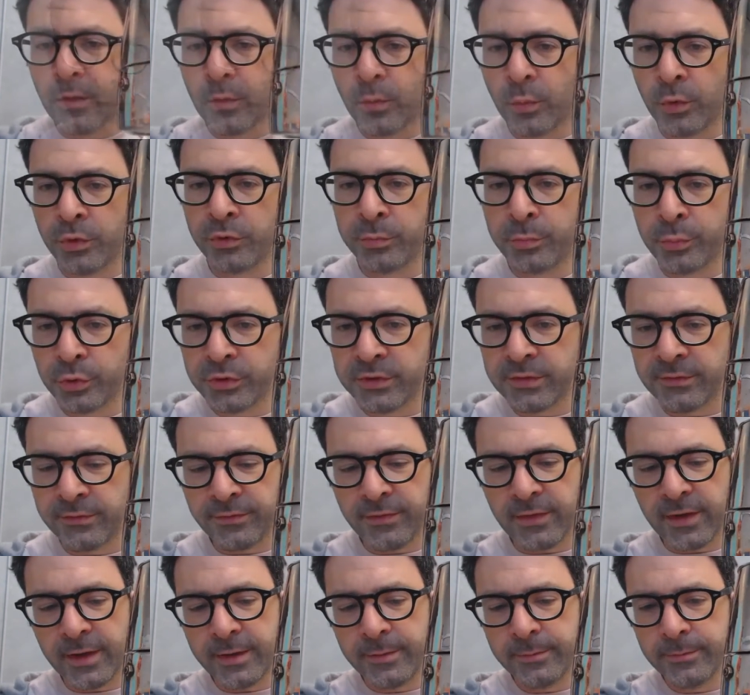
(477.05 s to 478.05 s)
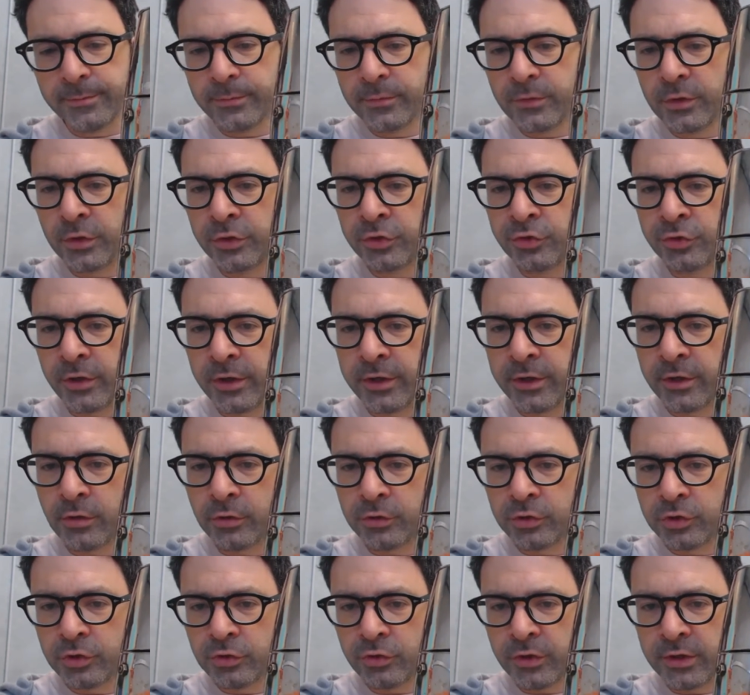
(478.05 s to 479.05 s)
When you put the flame, you try to
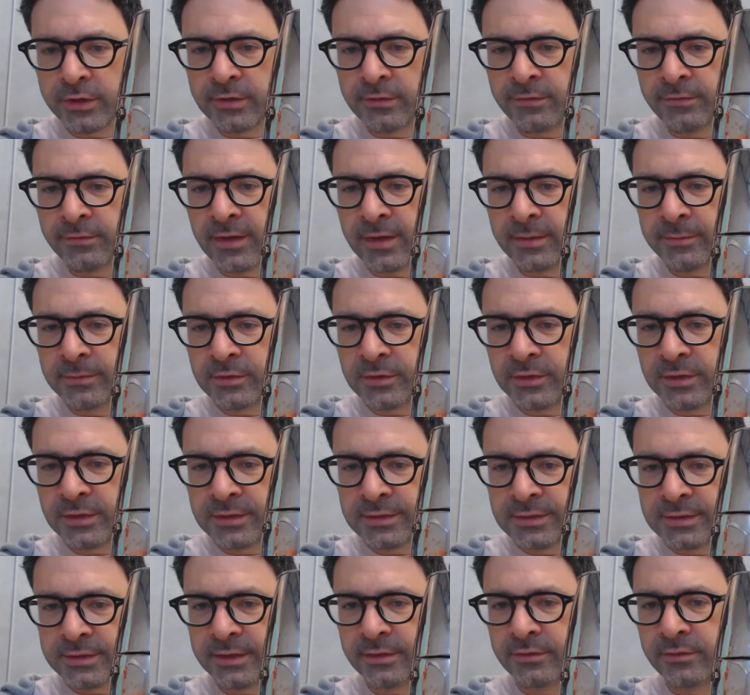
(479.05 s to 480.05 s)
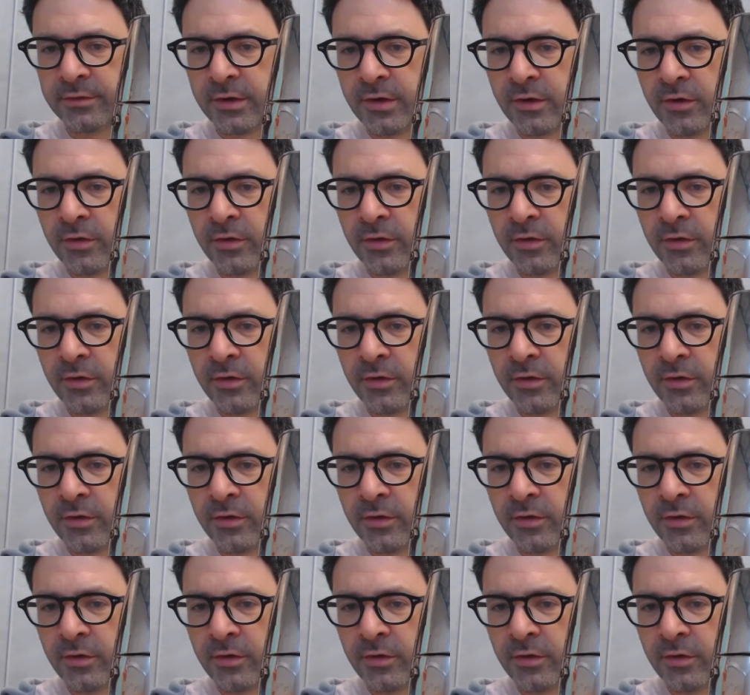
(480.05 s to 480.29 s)
concentrate the flame to the center